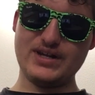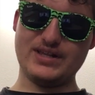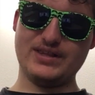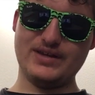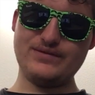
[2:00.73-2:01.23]
I
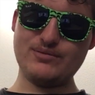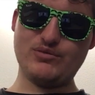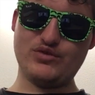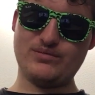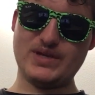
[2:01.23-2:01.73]
love the
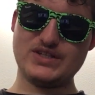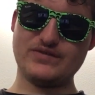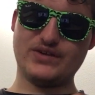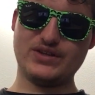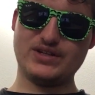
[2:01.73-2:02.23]
movements of all the